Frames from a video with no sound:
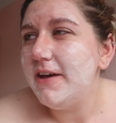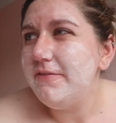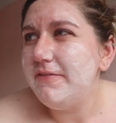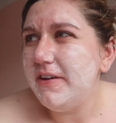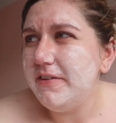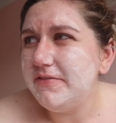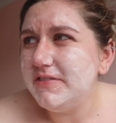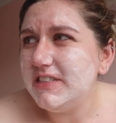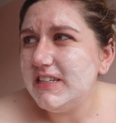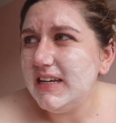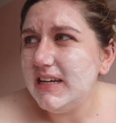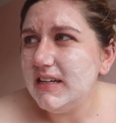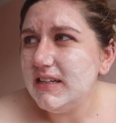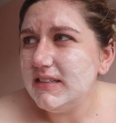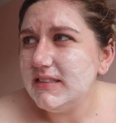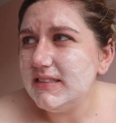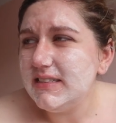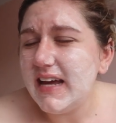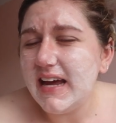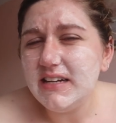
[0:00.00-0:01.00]

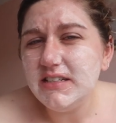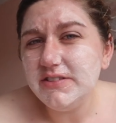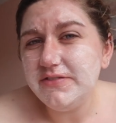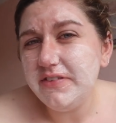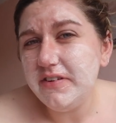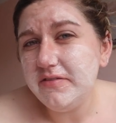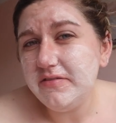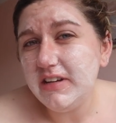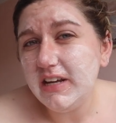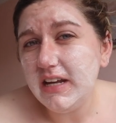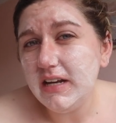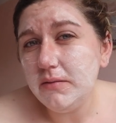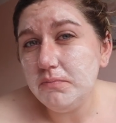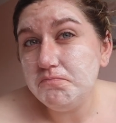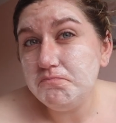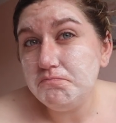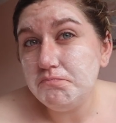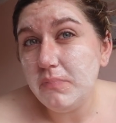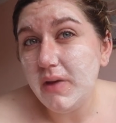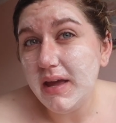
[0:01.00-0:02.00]
10 to 15
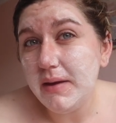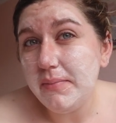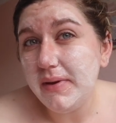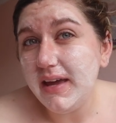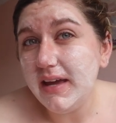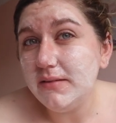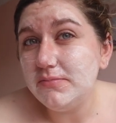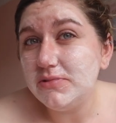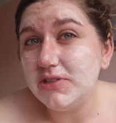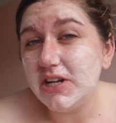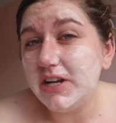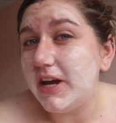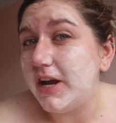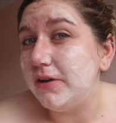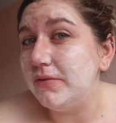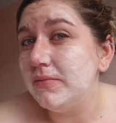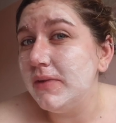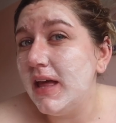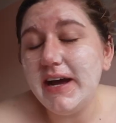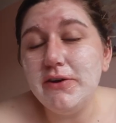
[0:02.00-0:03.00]
maybe, don't
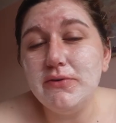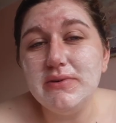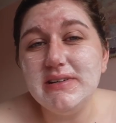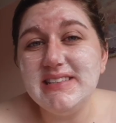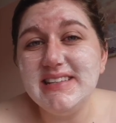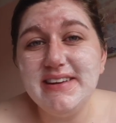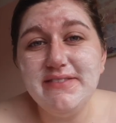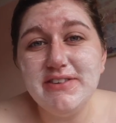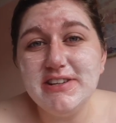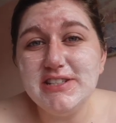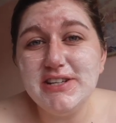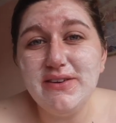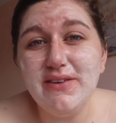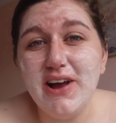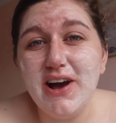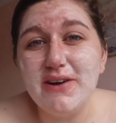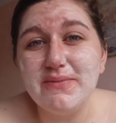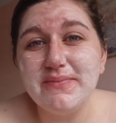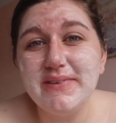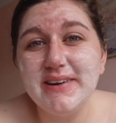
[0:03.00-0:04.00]
know. I always leave it too
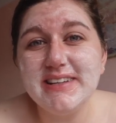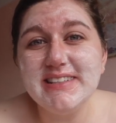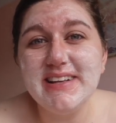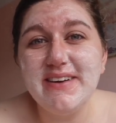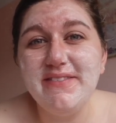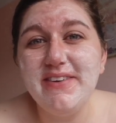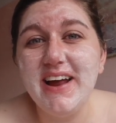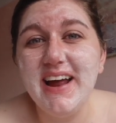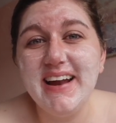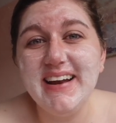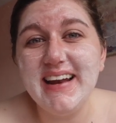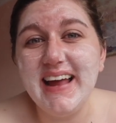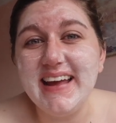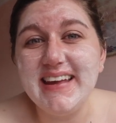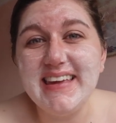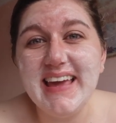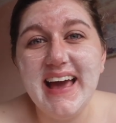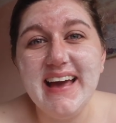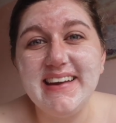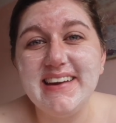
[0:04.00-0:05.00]
long because I'm
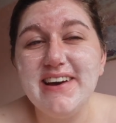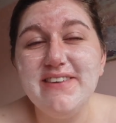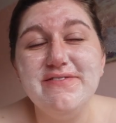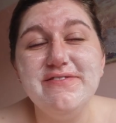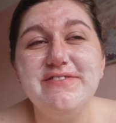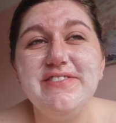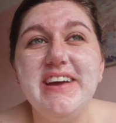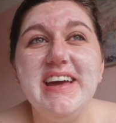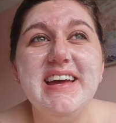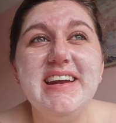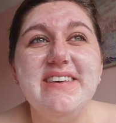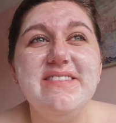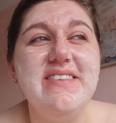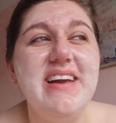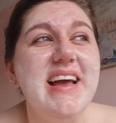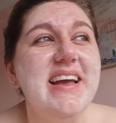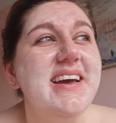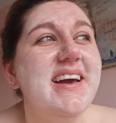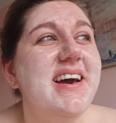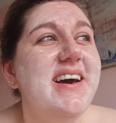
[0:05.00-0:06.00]
like get comfy and I'm
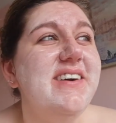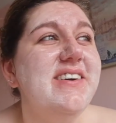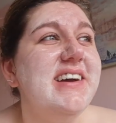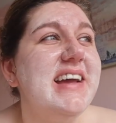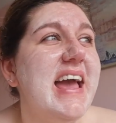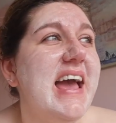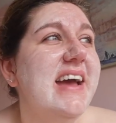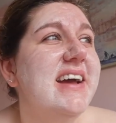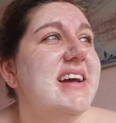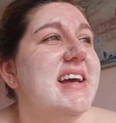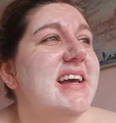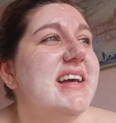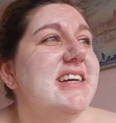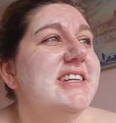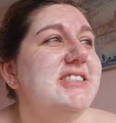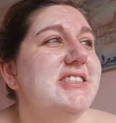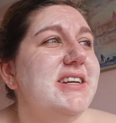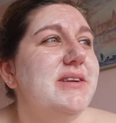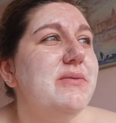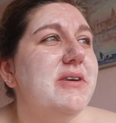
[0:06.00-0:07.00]
like, oh okay,
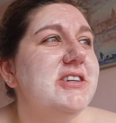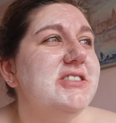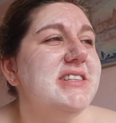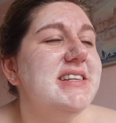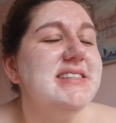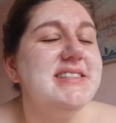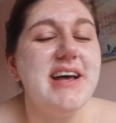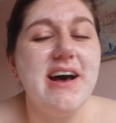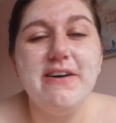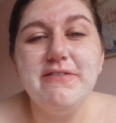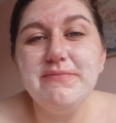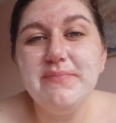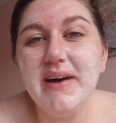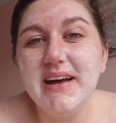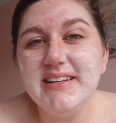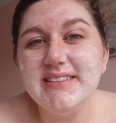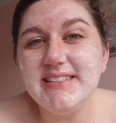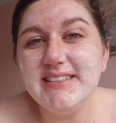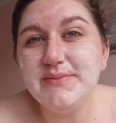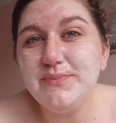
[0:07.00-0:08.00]
should wash this off.
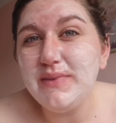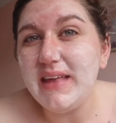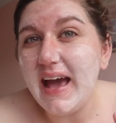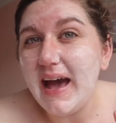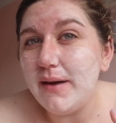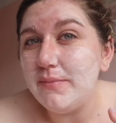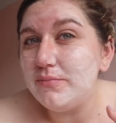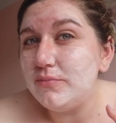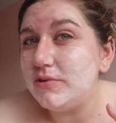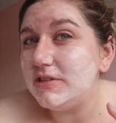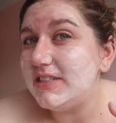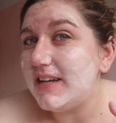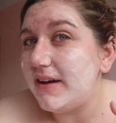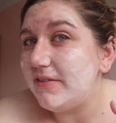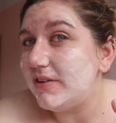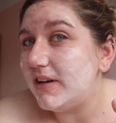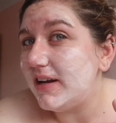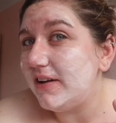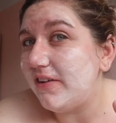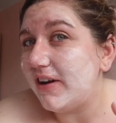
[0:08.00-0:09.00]
But yeah, would
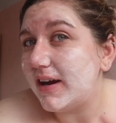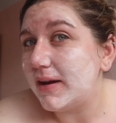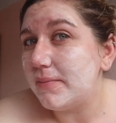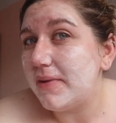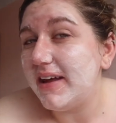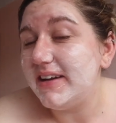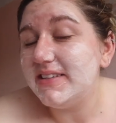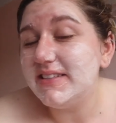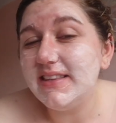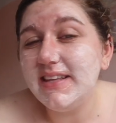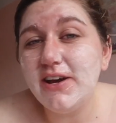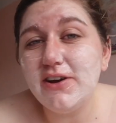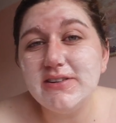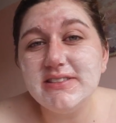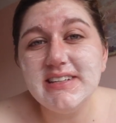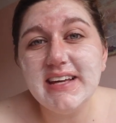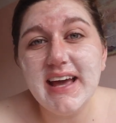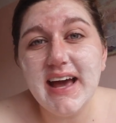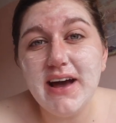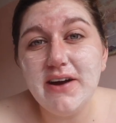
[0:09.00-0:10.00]
definitely recommend the
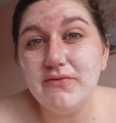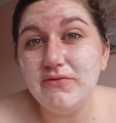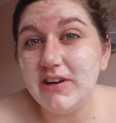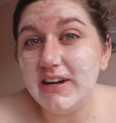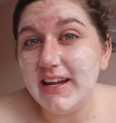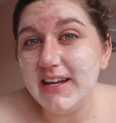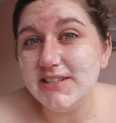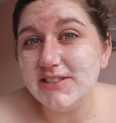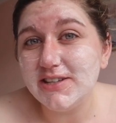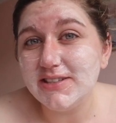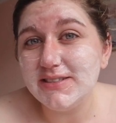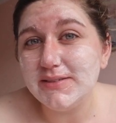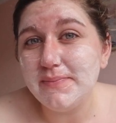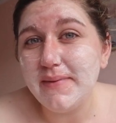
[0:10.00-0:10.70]
Oskia Renaissance